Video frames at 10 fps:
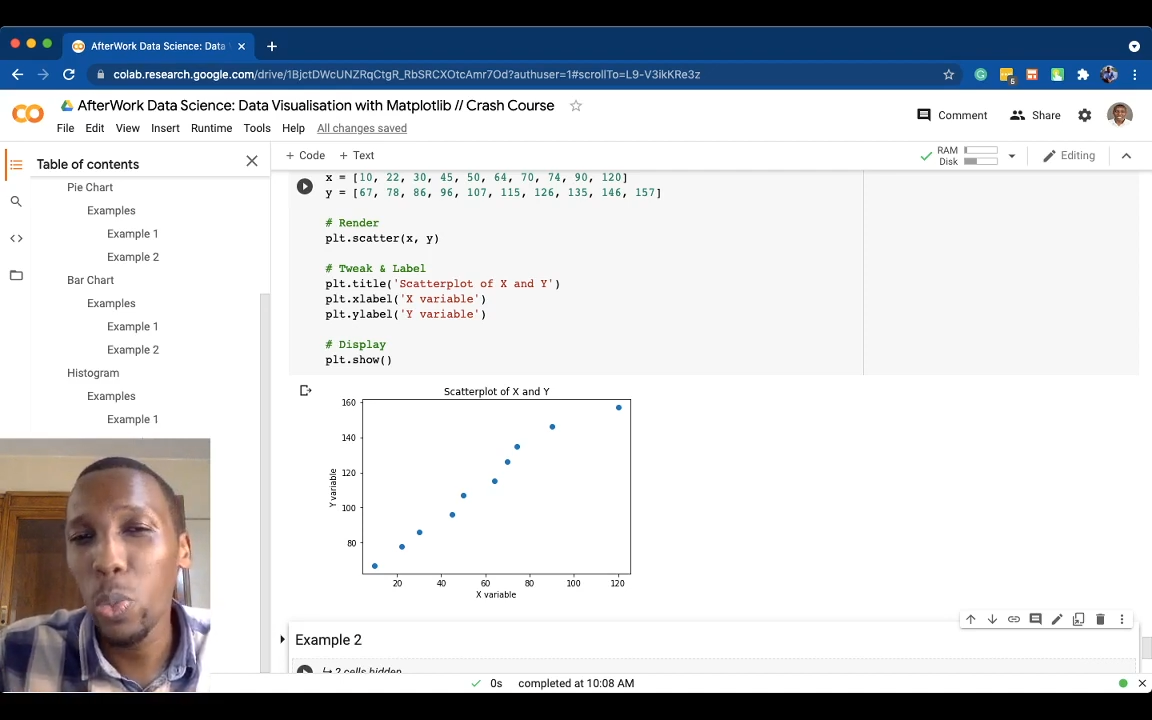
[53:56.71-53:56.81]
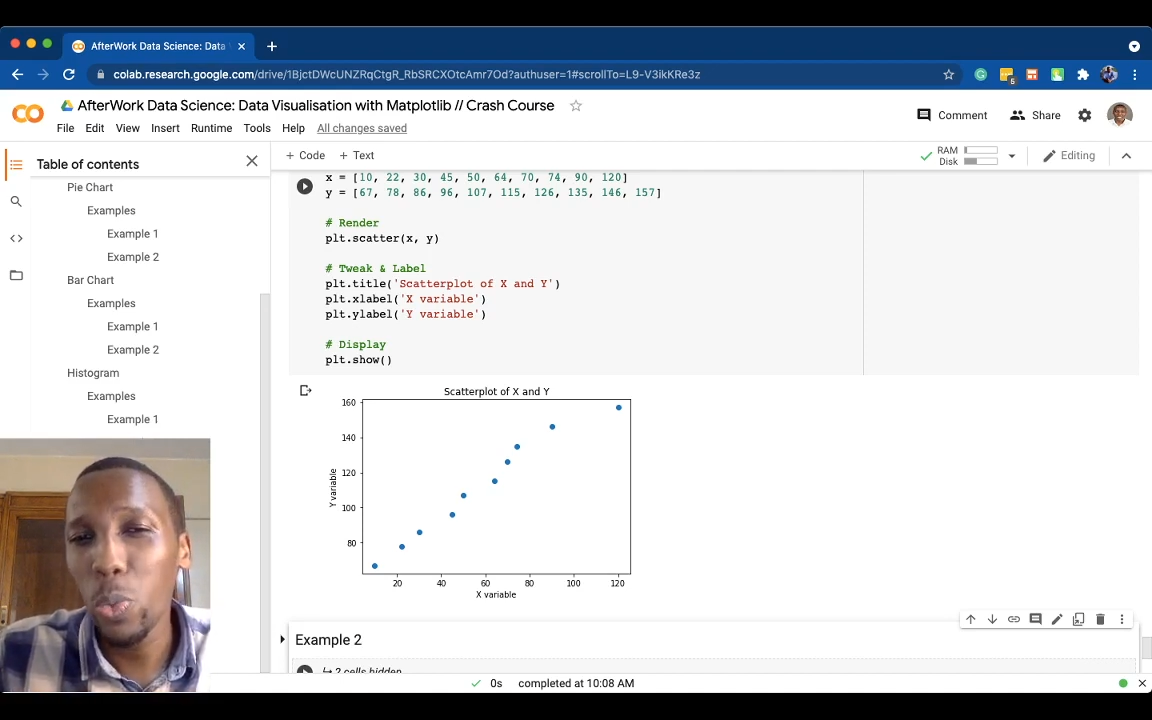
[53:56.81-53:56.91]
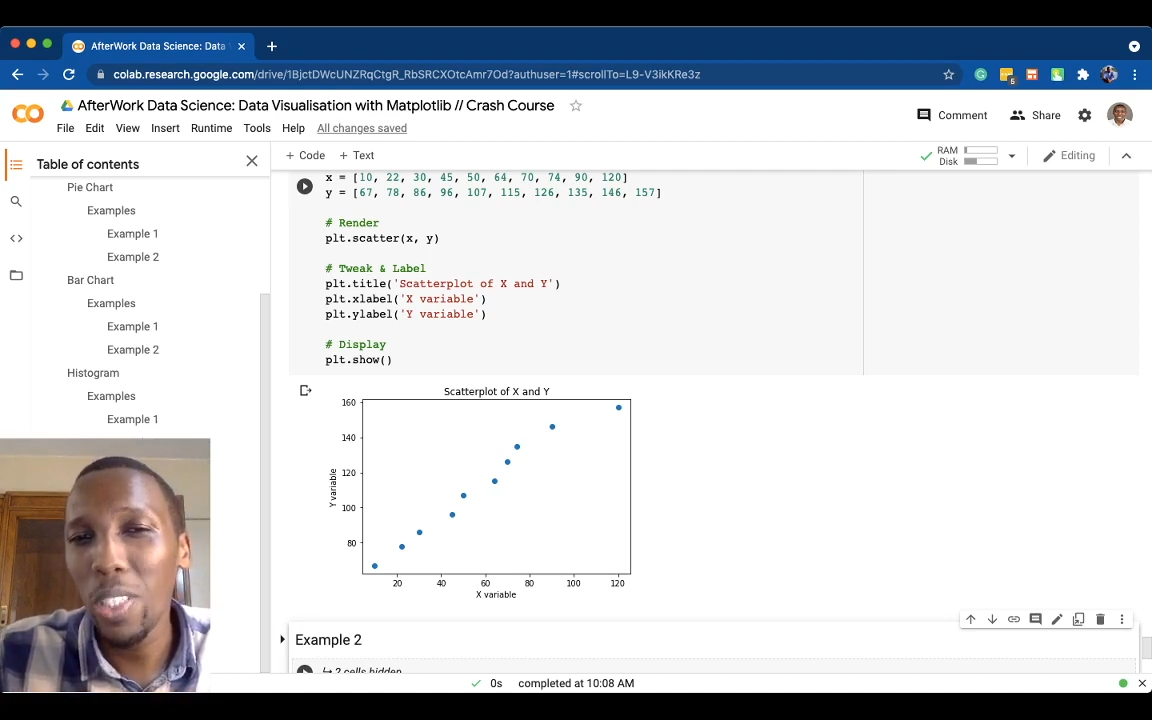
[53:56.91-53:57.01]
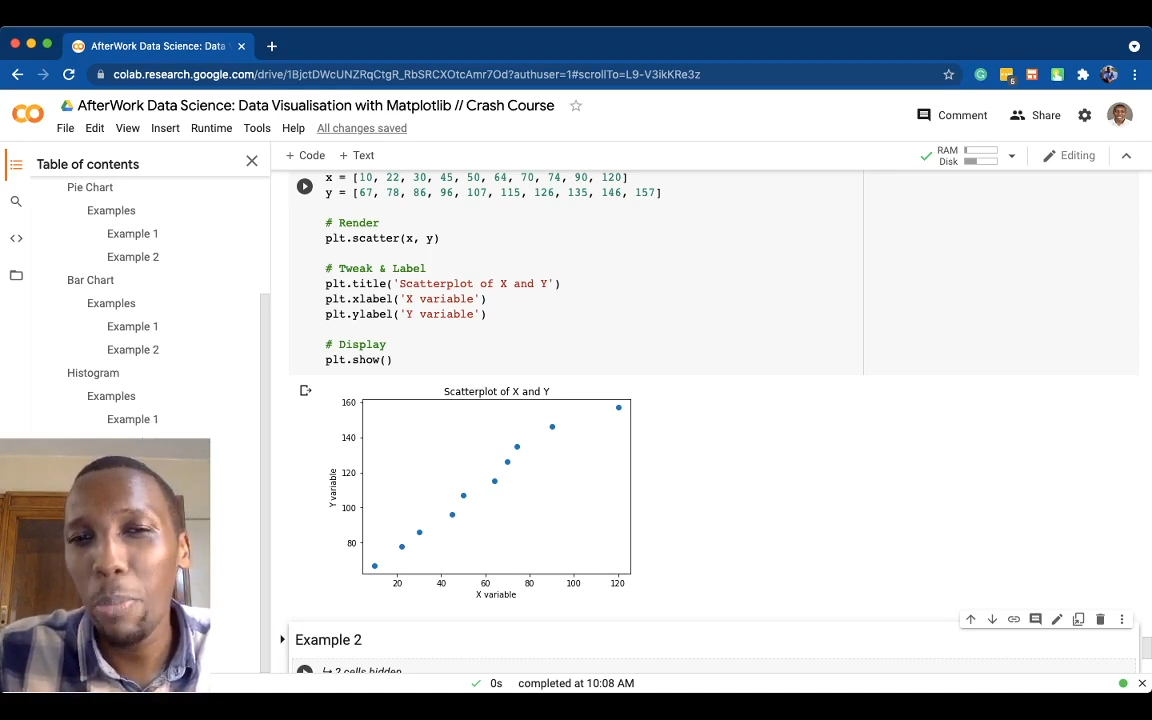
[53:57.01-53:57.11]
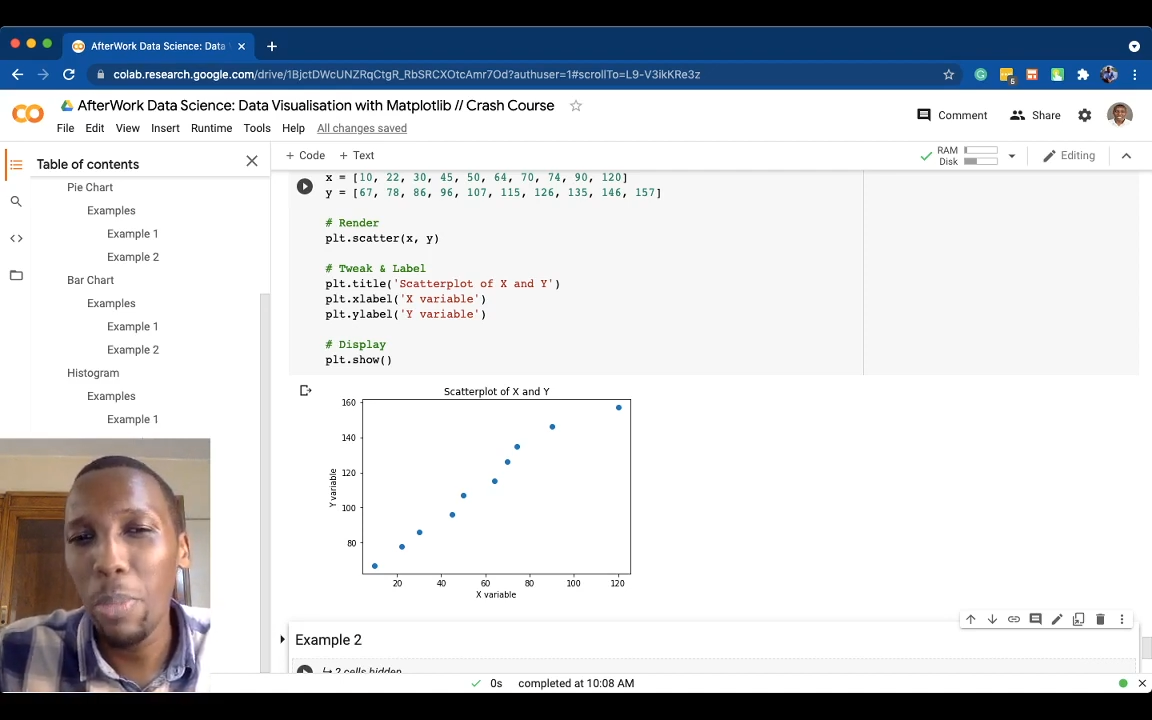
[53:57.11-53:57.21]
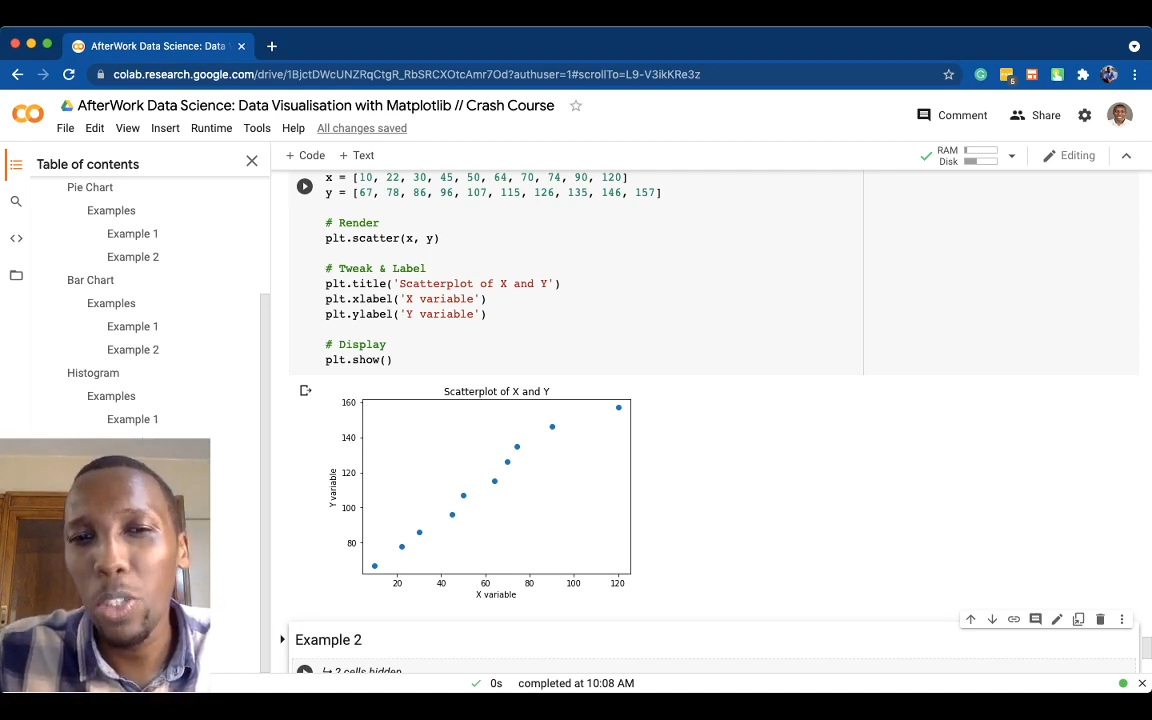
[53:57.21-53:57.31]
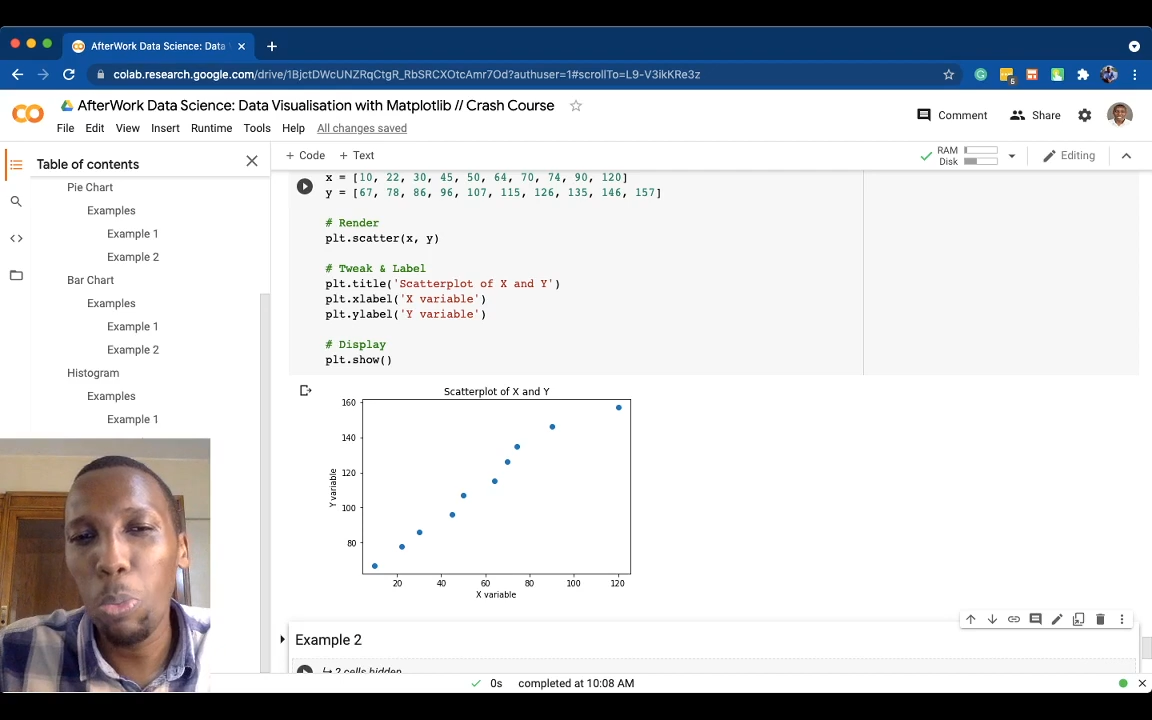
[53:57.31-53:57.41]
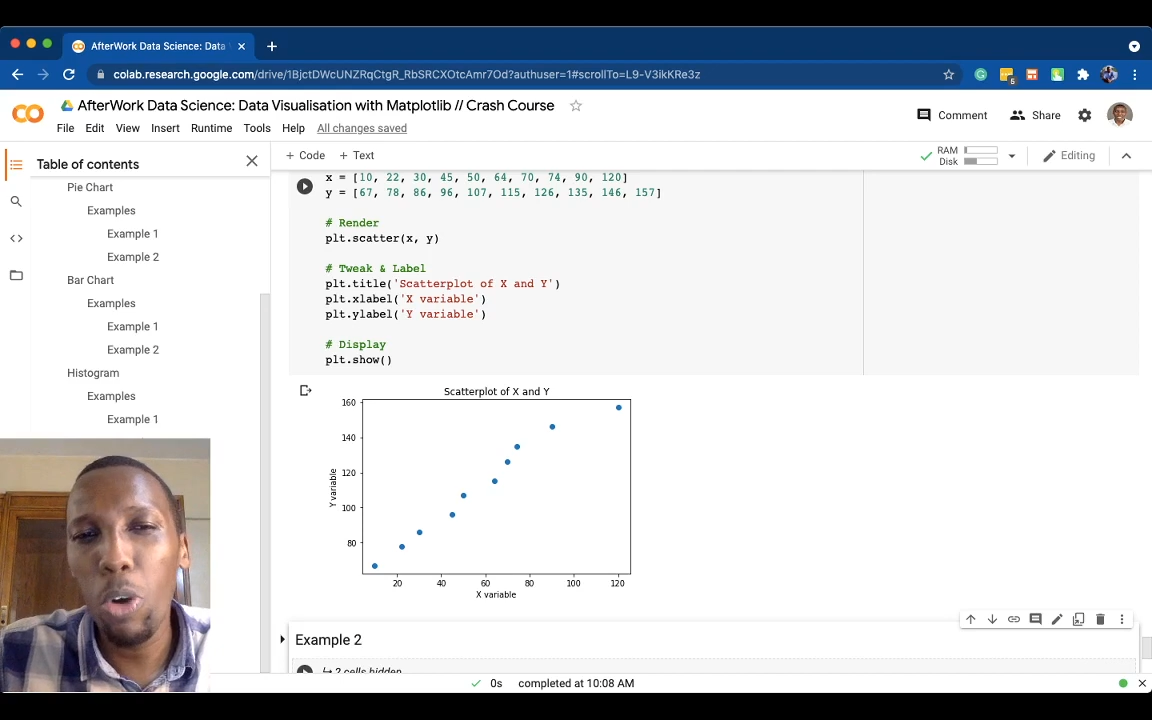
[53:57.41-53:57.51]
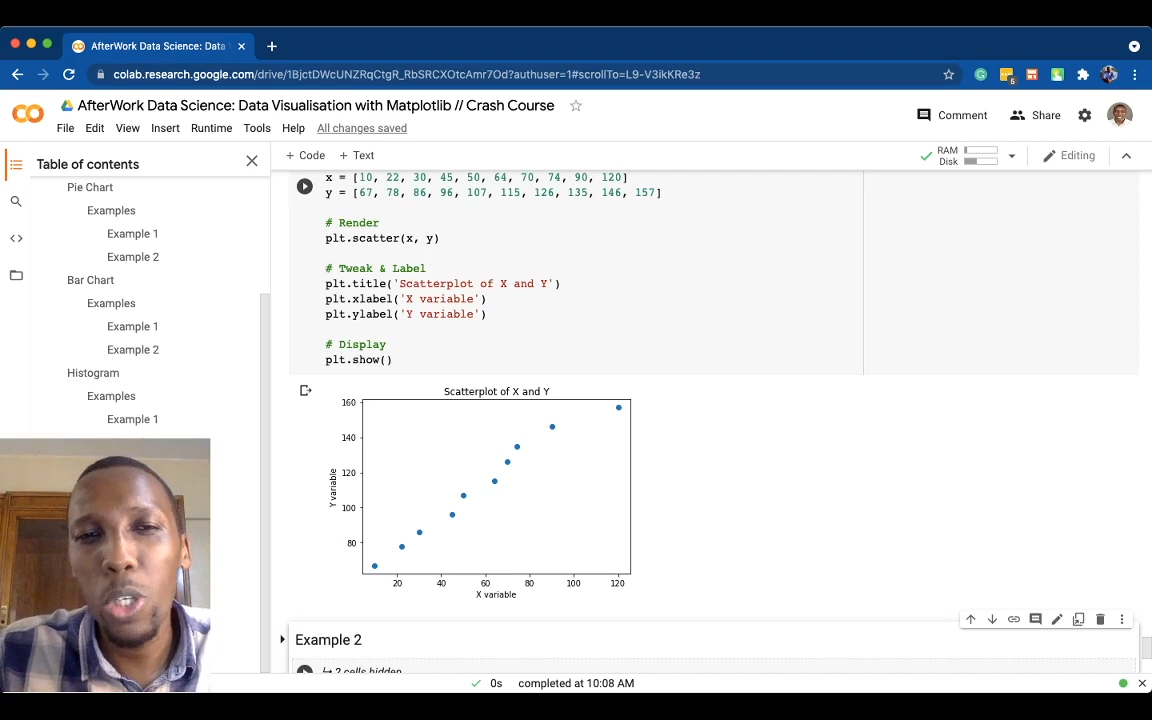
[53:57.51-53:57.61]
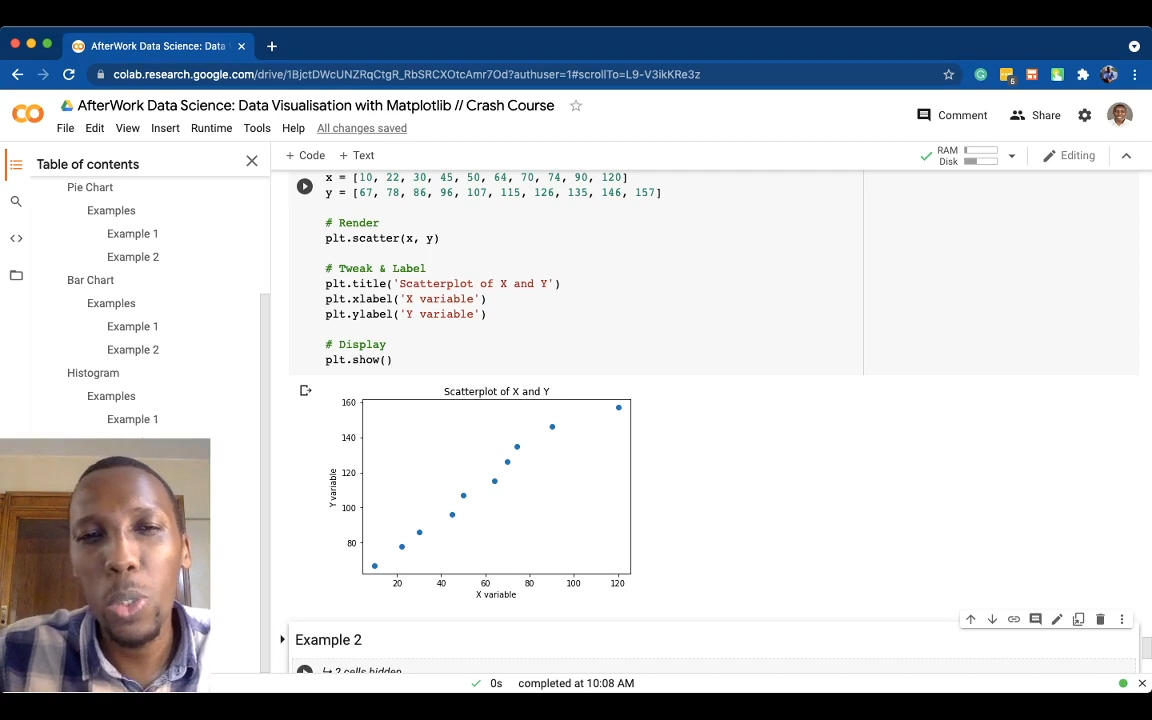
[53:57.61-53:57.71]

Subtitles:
to read a bit more,